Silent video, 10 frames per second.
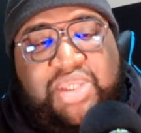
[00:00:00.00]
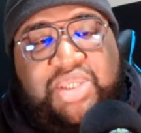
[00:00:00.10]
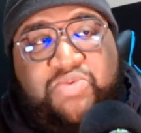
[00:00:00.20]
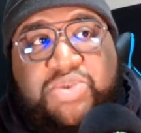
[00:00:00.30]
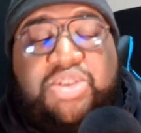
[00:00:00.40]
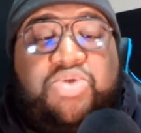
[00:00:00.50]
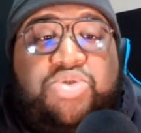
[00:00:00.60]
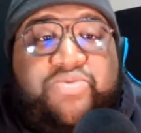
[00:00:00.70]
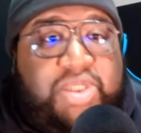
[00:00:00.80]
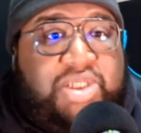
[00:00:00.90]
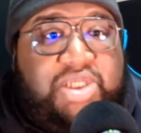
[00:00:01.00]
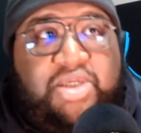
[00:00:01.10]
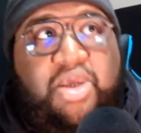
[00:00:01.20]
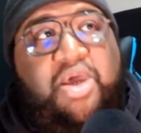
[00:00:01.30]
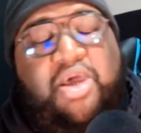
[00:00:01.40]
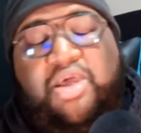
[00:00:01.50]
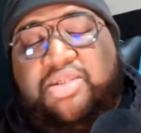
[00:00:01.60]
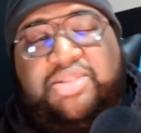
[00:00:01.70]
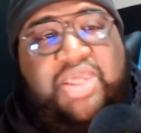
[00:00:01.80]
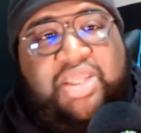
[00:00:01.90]
was accused of hitting,
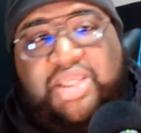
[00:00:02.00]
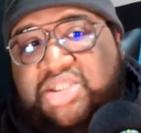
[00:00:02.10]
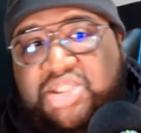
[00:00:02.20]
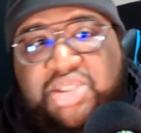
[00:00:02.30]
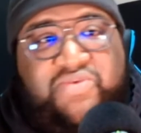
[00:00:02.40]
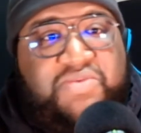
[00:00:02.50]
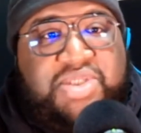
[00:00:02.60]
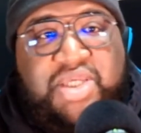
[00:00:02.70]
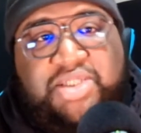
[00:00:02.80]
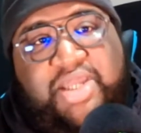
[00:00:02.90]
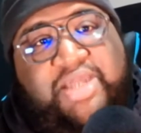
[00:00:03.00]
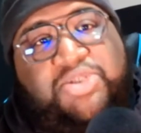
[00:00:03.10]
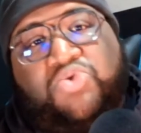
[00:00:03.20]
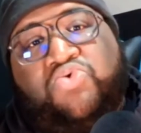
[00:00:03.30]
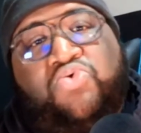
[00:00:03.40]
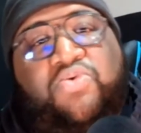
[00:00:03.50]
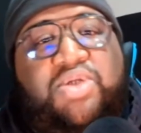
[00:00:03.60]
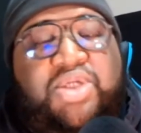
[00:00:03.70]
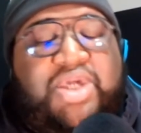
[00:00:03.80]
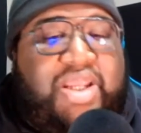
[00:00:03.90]
saying that she even said it's not true. He
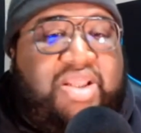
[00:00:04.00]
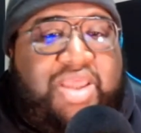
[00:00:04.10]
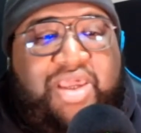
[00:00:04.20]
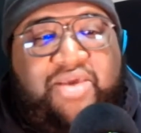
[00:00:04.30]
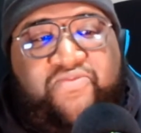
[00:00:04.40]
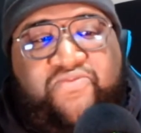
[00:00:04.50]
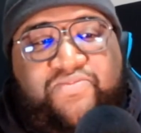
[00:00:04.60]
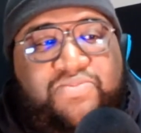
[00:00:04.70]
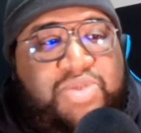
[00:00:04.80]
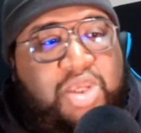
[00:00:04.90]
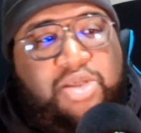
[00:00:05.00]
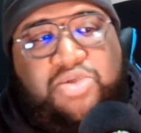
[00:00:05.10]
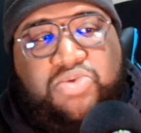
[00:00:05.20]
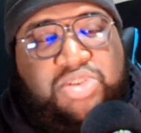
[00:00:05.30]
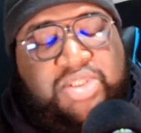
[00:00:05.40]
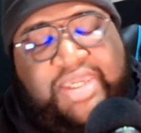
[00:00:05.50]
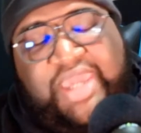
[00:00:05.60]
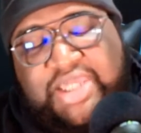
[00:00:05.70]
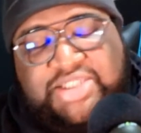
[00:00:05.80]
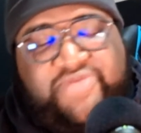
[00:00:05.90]
kind of like uses a
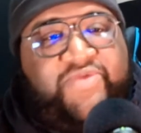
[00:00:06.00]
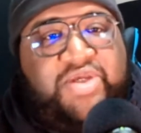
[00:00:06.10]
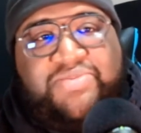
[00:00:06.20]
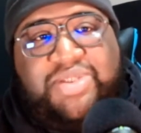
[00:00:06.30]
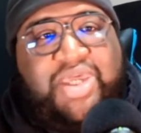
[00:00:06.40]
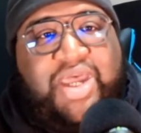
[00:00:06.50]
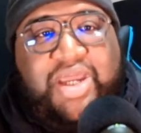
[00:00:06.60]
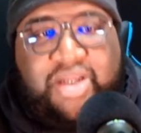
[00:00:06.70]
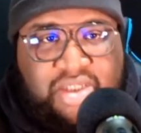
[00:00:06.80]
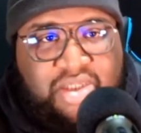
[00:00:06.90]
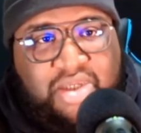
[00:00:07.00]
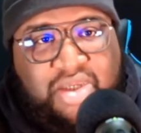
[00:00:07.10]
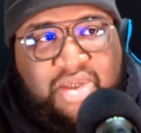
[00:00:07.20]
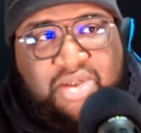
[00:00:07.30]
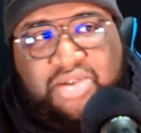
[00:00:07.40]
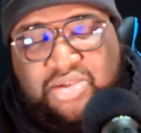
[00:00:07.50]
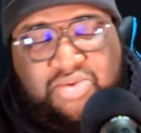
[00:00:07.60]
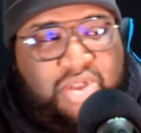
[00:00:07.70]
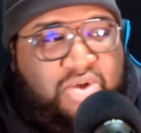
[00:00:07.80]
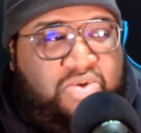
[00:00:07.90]
case flip to kind of,
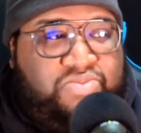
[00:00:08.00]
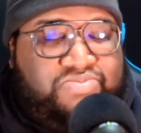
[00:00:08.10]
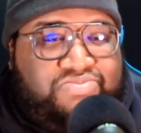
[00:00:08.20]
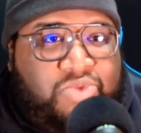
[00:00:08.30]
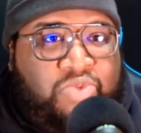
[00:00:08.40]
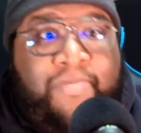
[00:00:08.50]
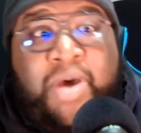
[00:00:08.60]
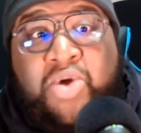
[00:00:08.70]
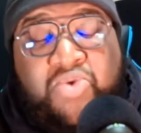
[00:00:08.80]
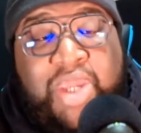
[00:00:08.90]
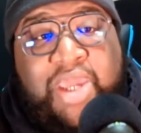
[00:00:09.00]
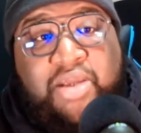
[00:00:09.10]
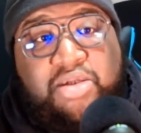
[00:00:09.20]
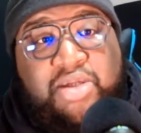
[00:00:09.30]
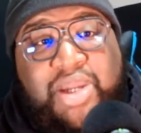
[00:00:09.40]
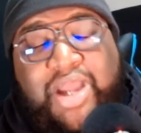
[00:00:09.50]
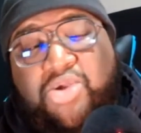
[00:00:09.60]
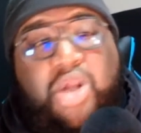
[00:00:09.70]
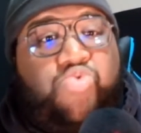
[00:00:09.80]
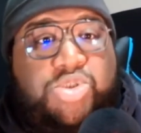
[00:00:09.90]
rebuttal that. I thought it
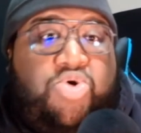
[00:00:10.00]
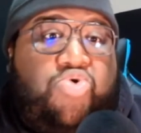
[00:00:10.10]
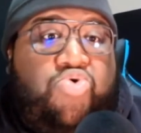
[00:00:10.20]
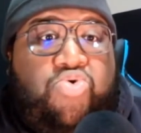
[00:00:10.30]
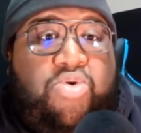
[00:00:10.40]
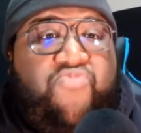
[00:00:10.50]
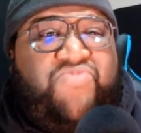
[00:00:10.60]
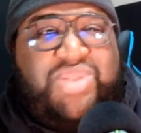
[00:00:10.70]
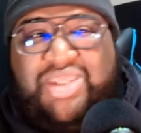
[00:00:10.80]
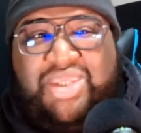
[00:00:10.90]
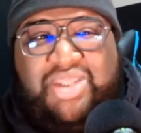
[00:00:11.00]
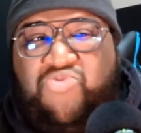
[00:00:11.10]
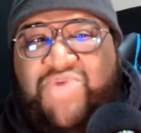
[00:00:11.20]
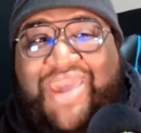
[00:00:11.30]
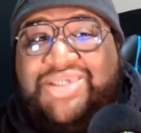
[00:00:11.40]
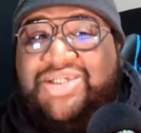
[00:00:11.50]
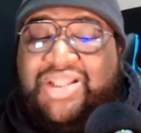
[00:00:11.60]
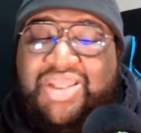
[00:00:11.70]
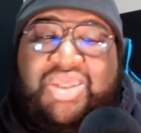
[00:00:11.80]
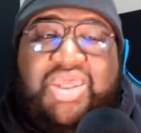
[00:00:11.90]
was cool. Didn't get the reaction I think
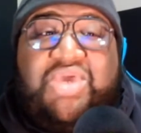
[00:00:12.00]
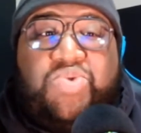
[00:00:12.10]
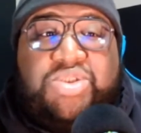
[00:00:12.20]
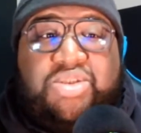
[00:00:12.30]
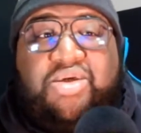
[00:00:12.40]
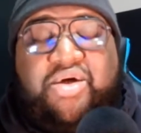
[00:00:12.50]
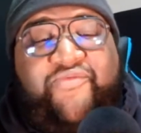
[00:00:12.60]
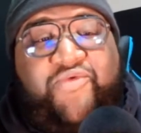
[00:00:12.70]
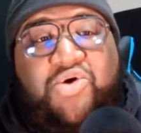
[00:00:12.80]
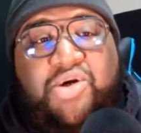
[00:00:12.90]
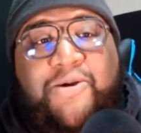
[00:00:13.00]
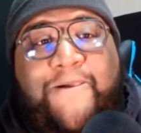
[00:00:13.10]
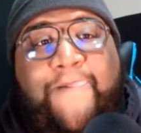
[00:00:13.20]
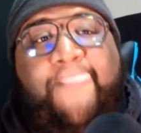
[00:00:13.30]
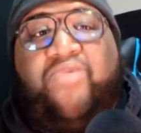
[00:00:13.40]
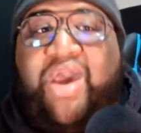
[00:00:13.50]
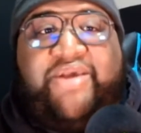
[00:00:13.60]
he was looking for. Like,